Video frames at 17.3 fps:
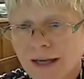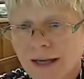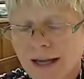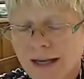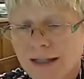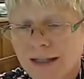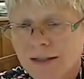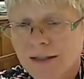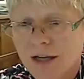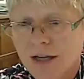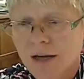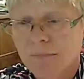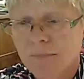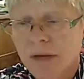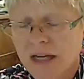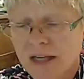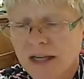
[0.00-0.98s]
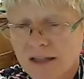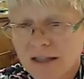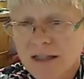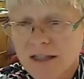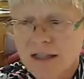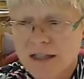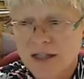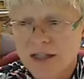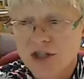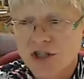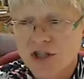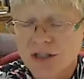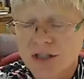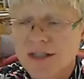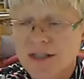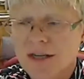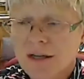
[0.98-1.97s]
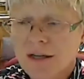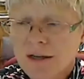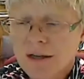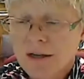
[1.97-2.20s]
And many of the decisions,